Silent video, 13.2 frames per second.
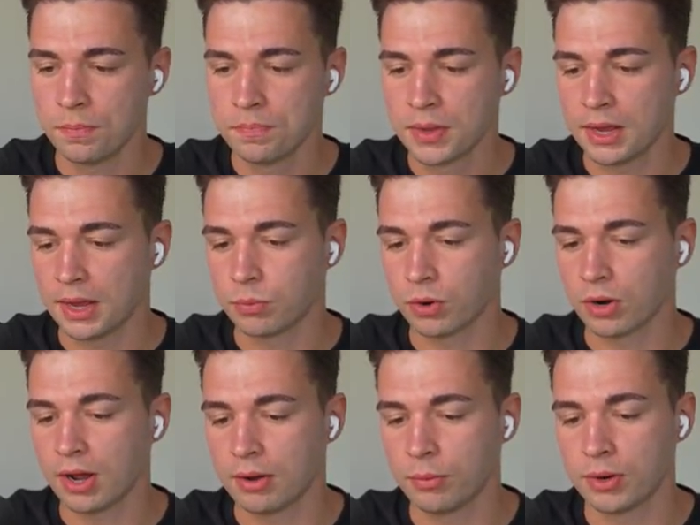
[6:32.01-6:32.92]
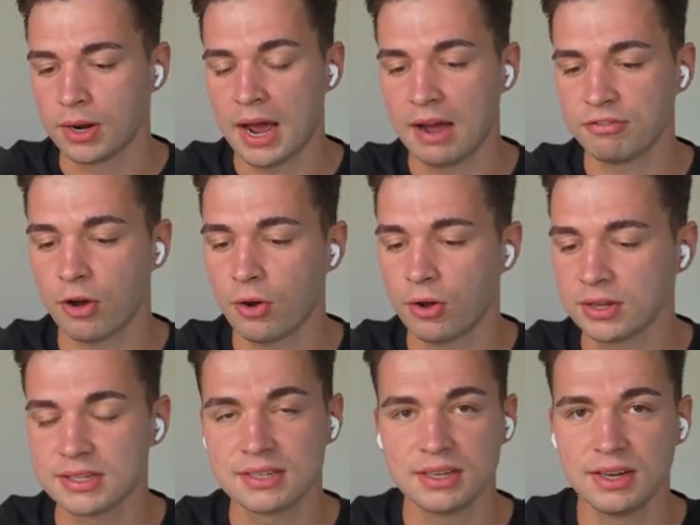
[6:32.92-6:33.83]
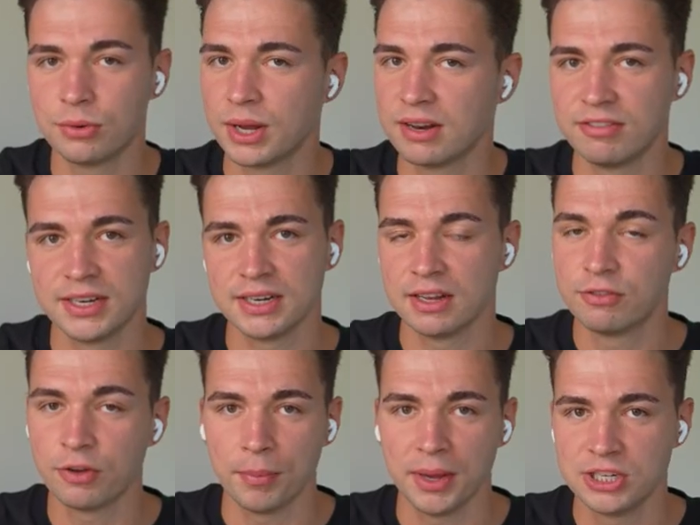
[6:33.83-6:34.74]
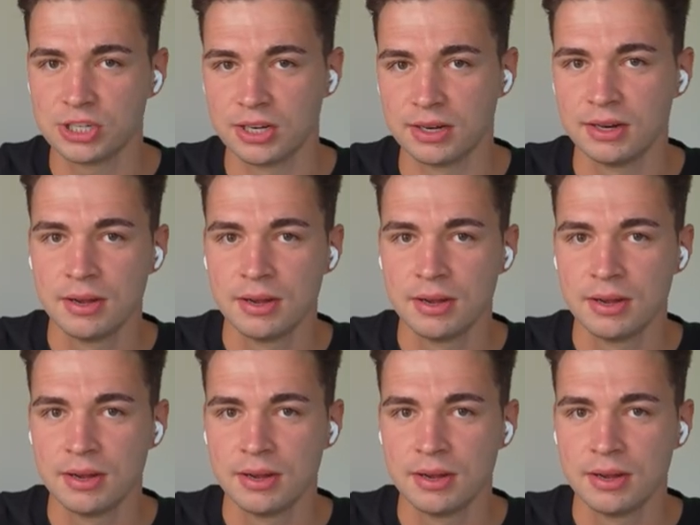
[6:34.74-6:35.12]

it will would have all this irrelevant information